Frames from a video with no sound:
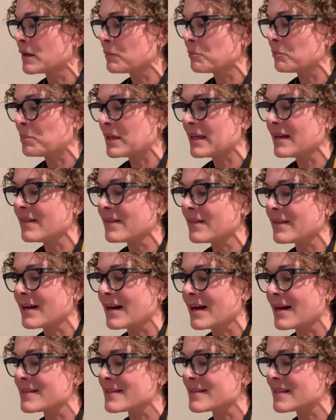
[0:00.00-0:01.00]
being the
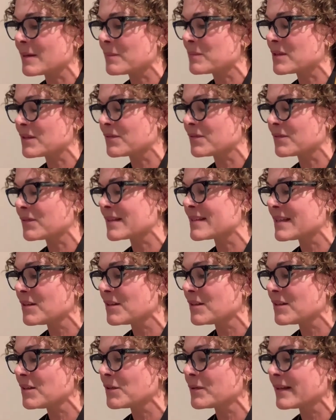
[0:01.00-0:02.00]
concept of
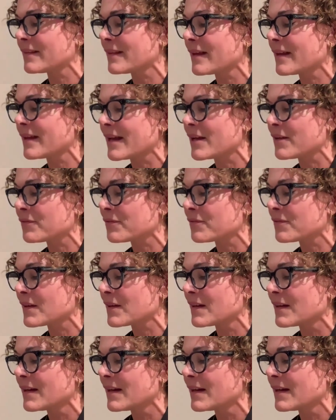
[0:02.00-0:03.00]
continuing life,
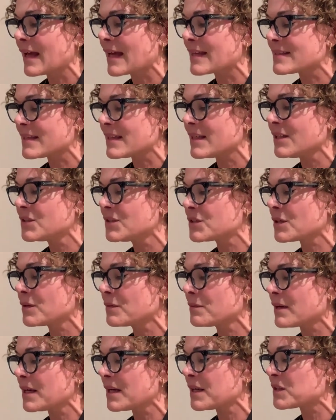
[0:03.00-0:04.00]
as each
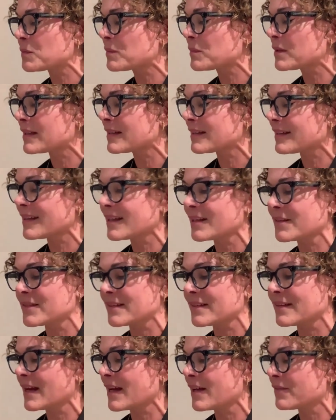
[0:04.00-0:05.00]
arrangement
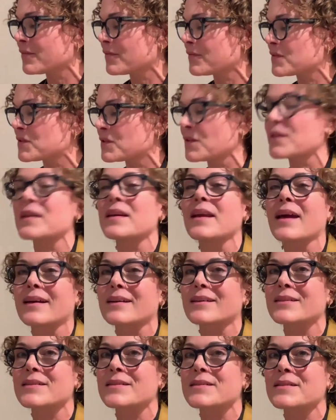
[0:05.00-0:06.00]
gives life to the
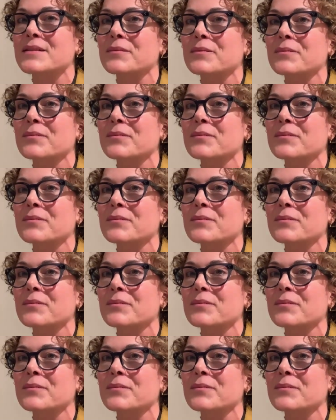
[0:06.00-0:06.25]
next.